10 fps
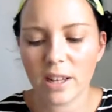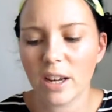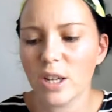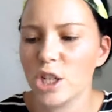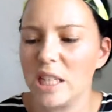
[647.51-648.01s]
I
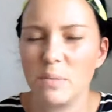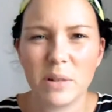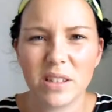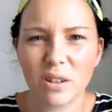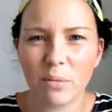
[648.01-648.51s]
usually
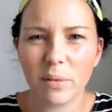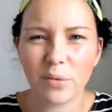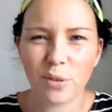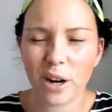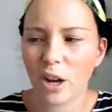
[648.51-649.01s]
spritz it on
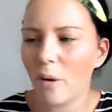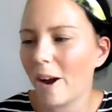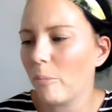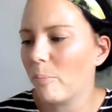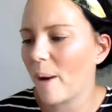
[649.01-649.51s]
before I go
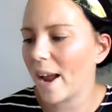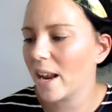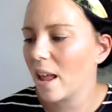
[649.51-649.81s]
out, but